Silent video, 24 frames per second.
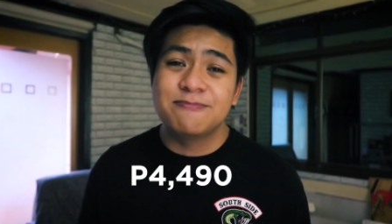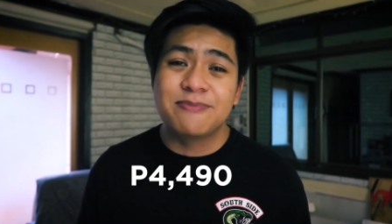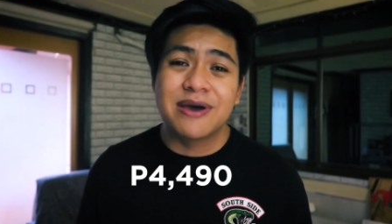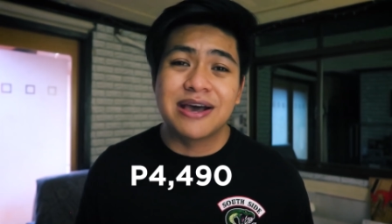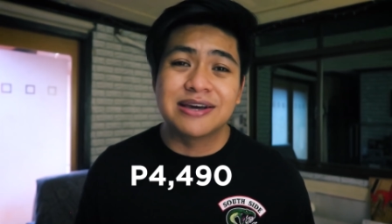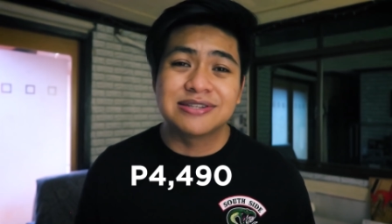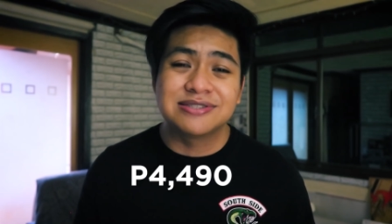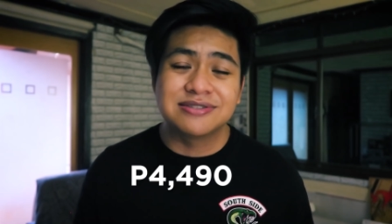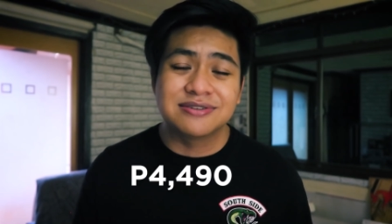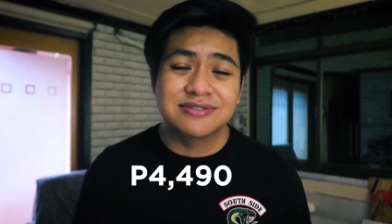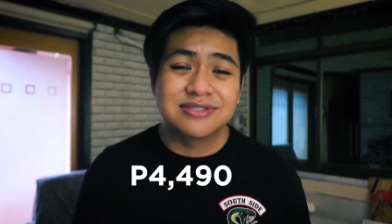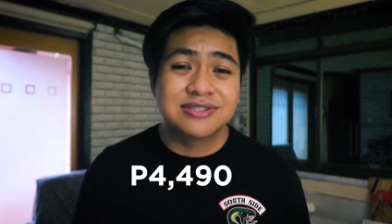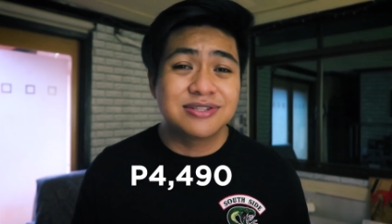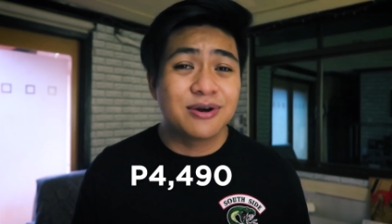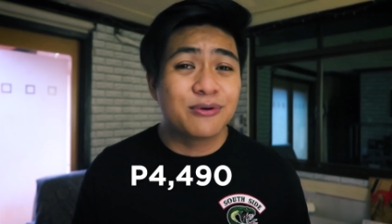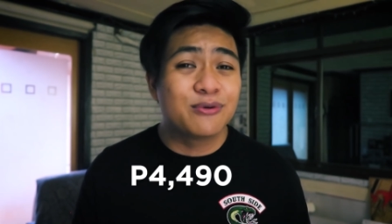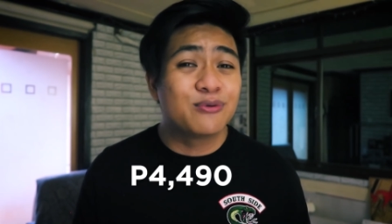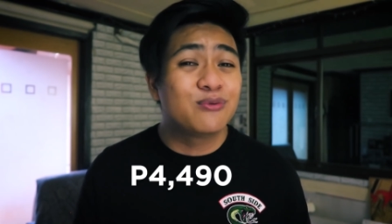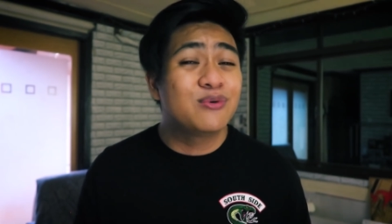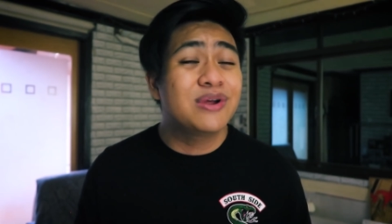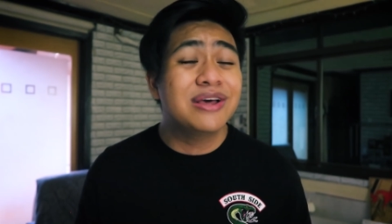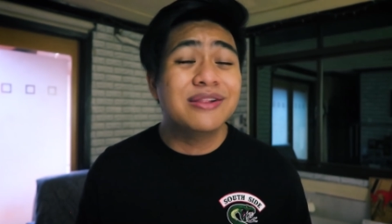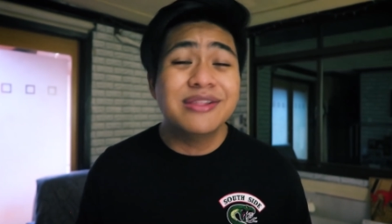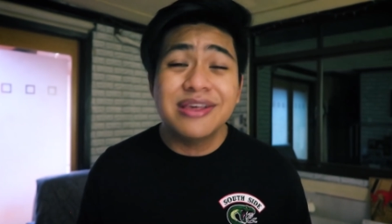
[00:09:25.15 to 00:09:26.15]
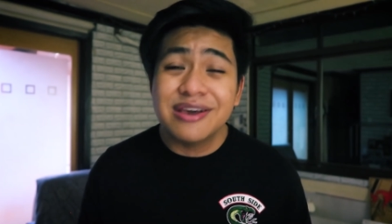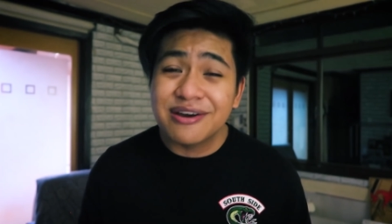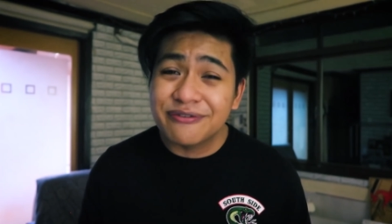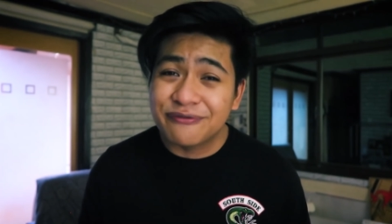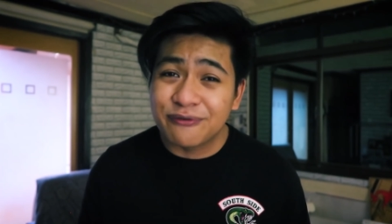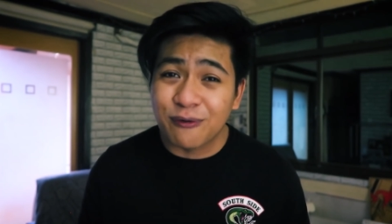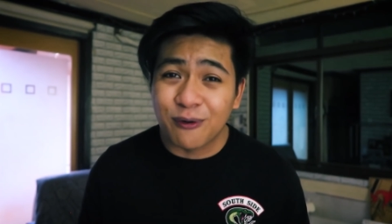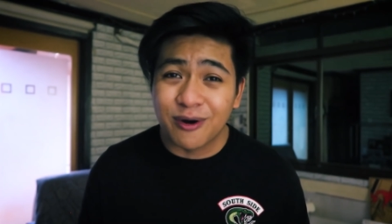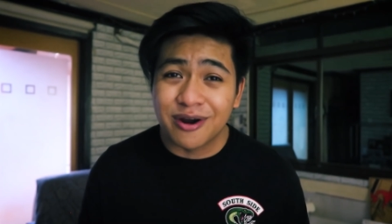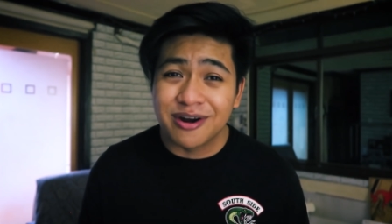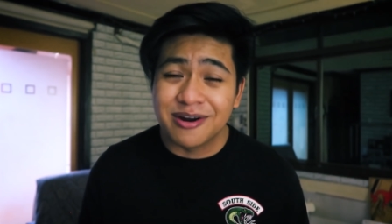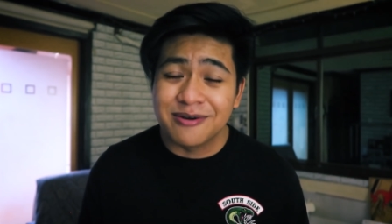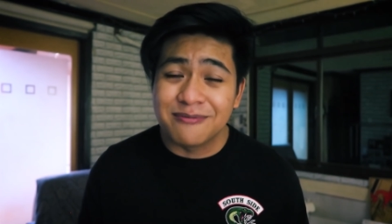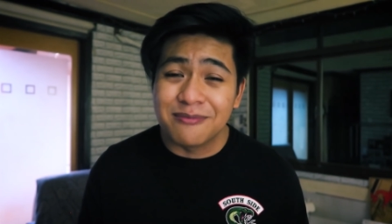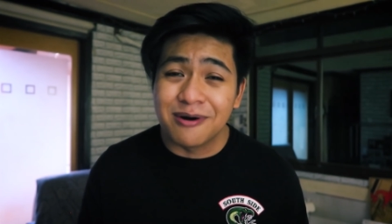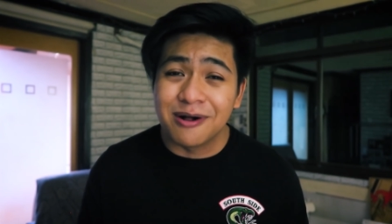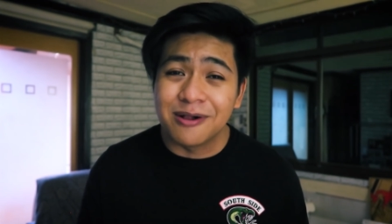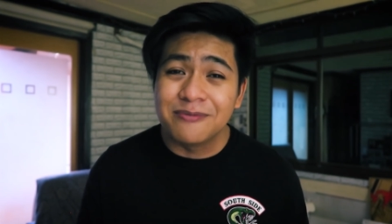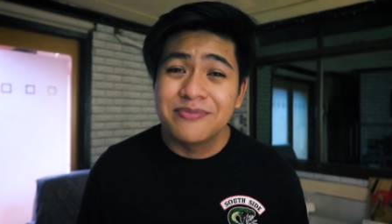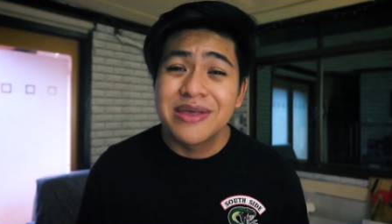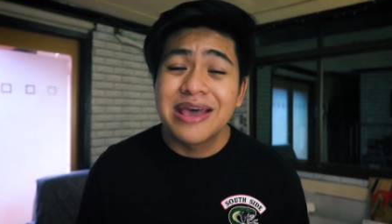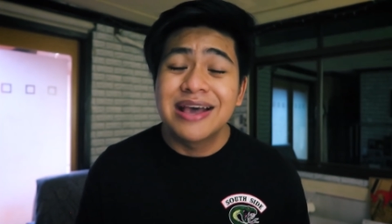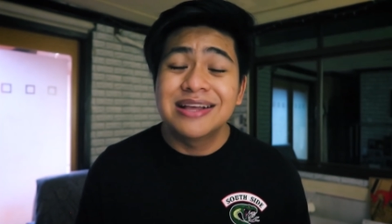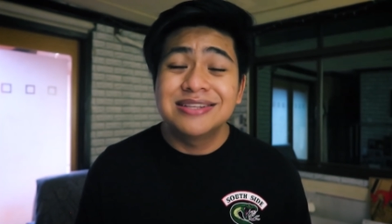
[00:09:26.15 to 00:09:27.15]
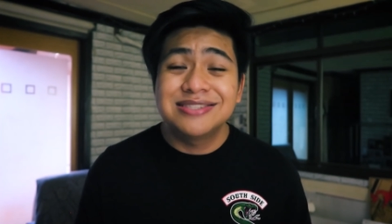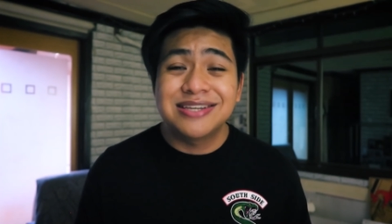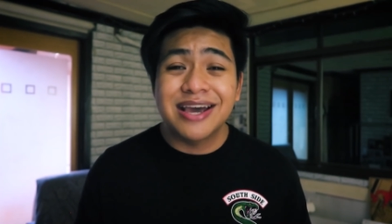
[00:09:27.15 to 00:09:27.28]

pesos. So really affordable.